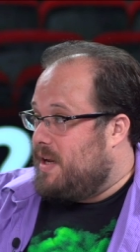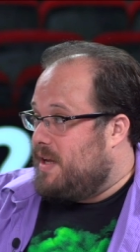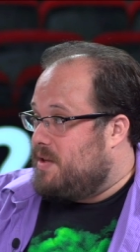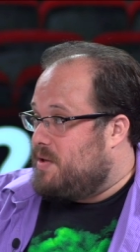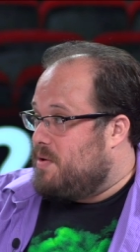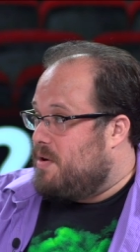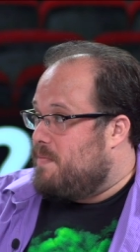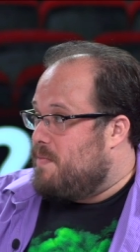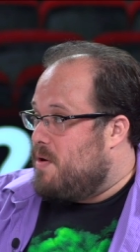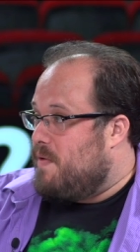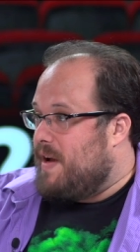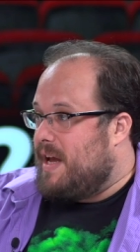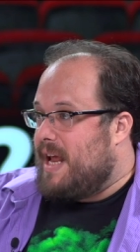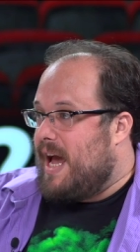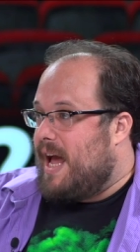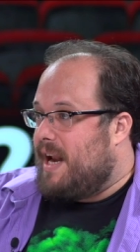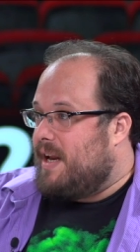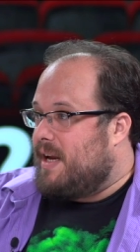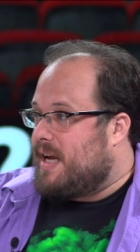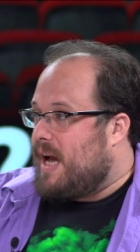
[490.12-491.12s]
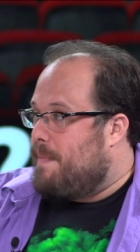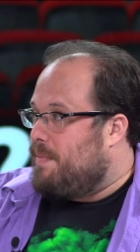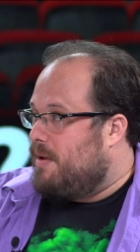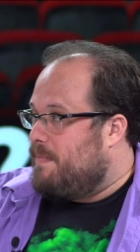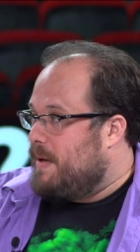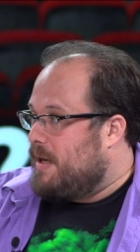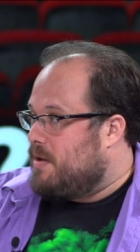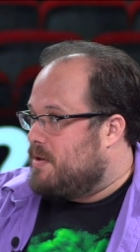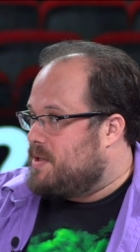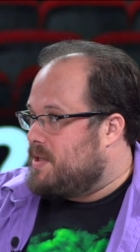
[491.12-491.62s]
it into a movie and added a couple
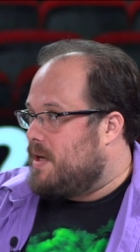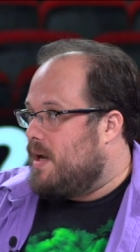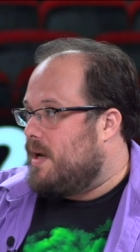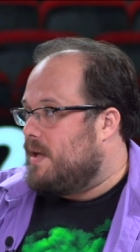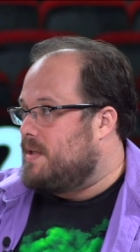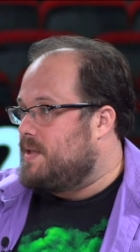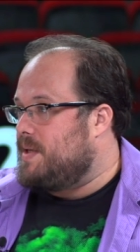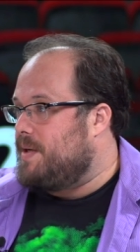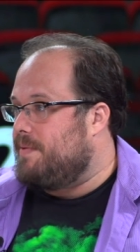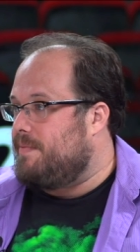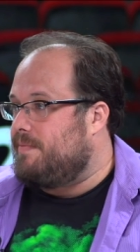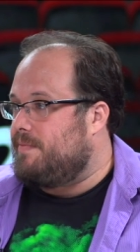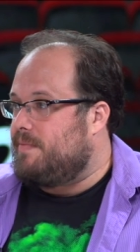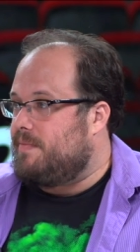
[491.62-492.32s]
of bigger stuff. Yeah, not